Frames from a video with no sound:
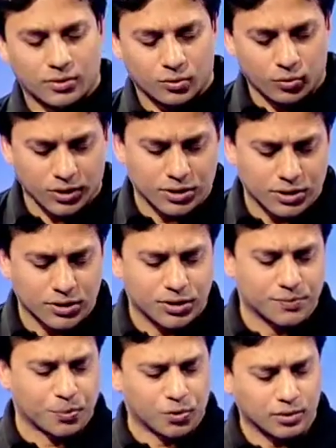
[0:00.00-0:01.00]
Which
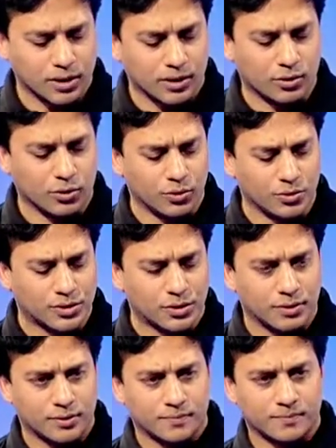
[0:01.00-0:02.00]
sport includes
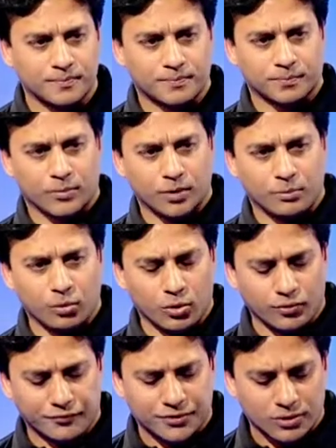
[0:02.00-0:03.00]

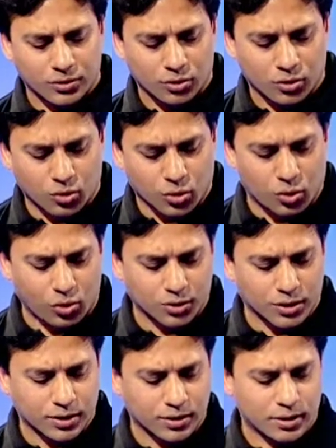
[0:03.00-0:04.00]
moves
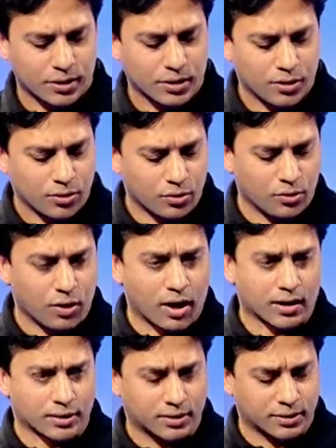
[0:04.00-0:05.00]
called
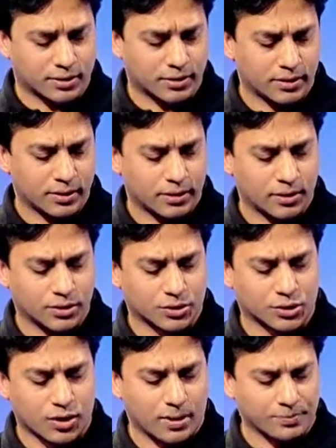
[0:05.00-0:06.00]
rucks,
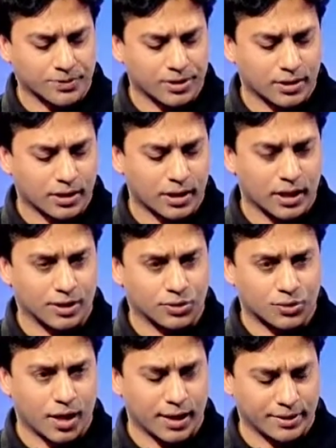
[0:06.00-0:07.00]
scrums and
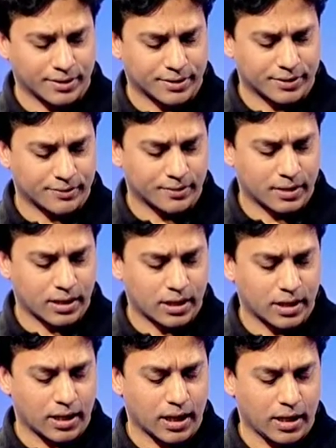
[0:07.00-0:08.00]
tries?
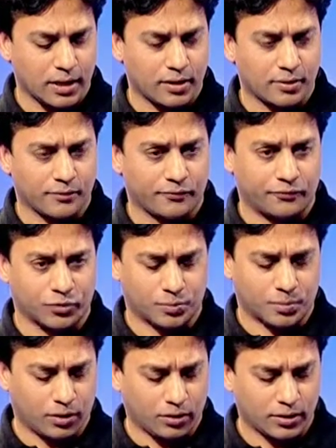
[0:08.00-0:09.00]
A.
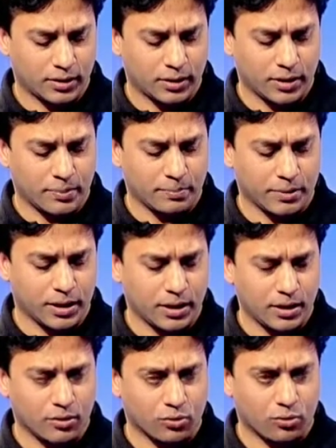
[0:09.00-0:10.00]
Football
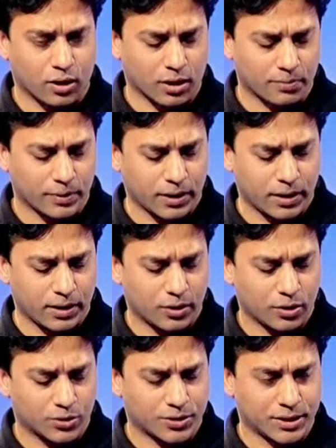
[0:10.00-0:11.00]
B. Rugby.
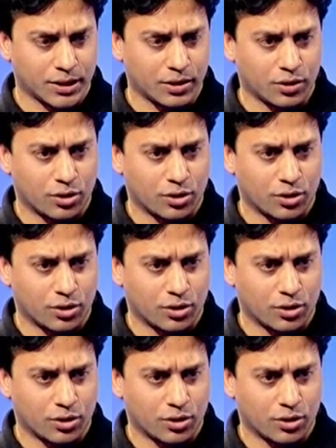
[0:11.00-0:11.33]
Or C.